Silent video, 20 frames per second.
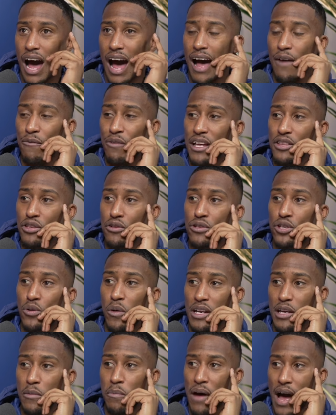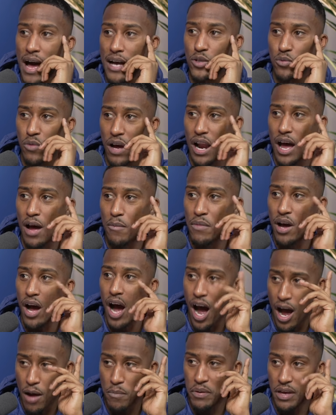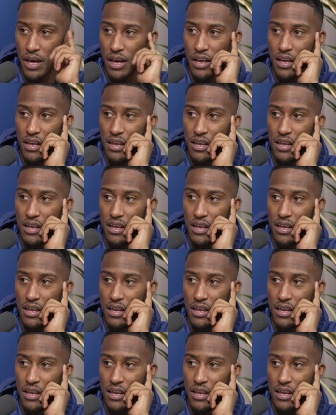I've lent you 20 bags while I'm up, yeah?